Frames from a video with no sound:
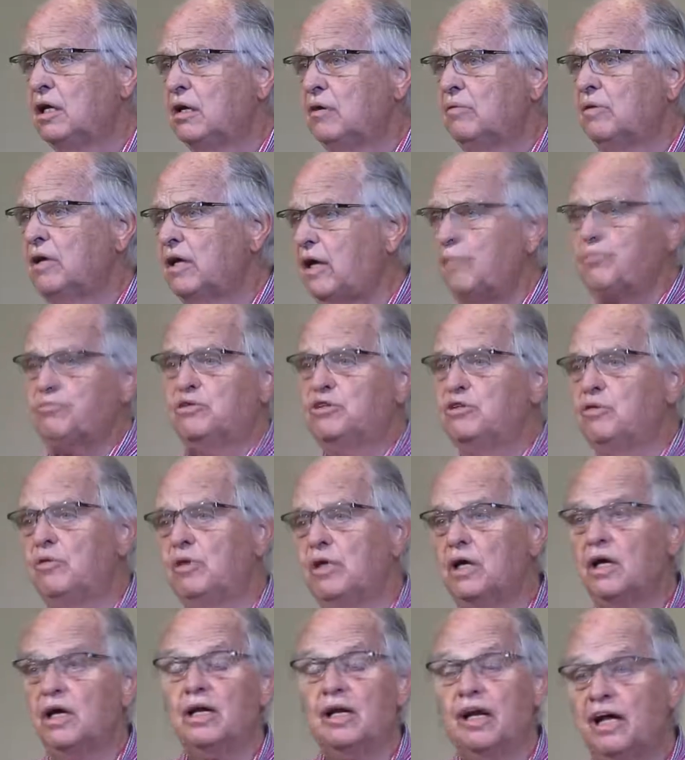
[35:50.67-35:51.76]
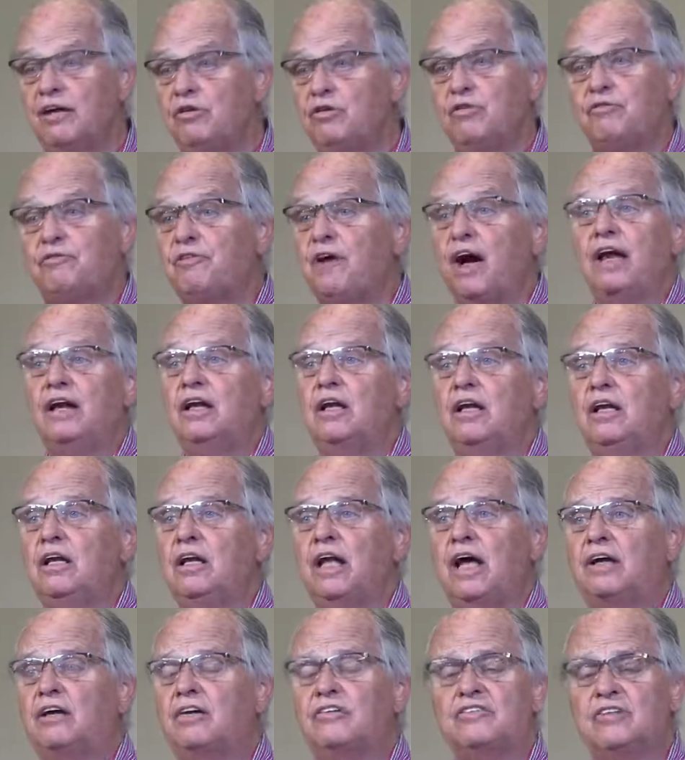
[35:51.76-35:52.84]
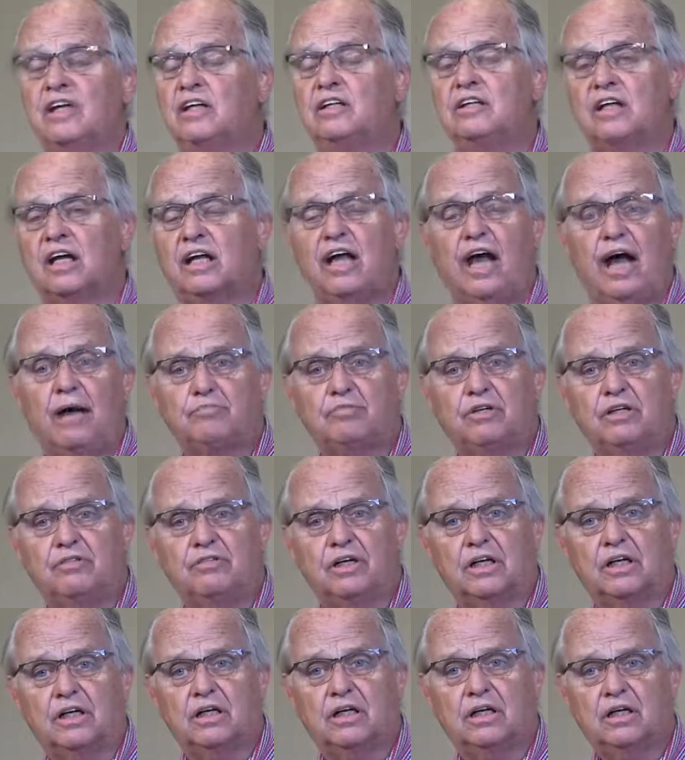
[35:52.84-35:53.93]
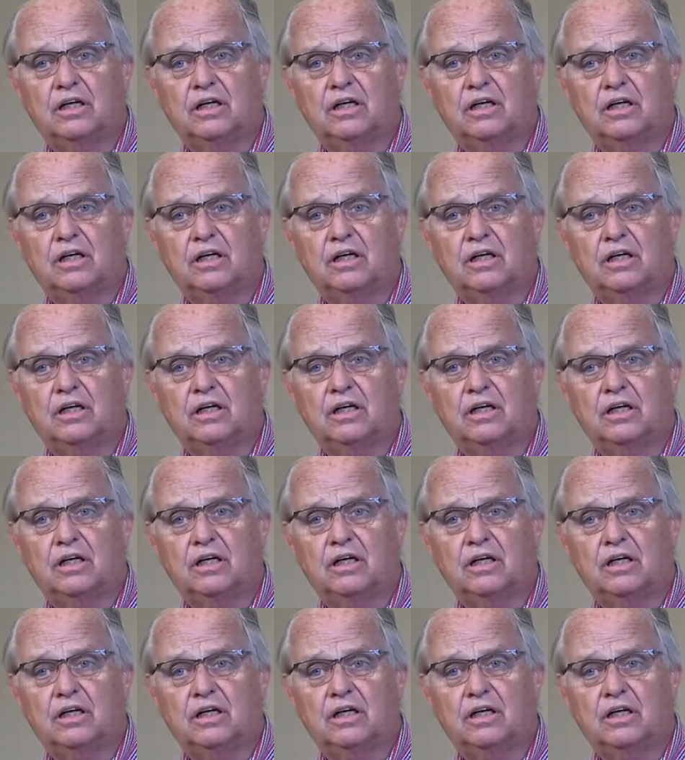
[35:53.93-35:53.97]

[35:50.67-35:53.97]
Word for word: We kept doing it, and you finally led us into captivity.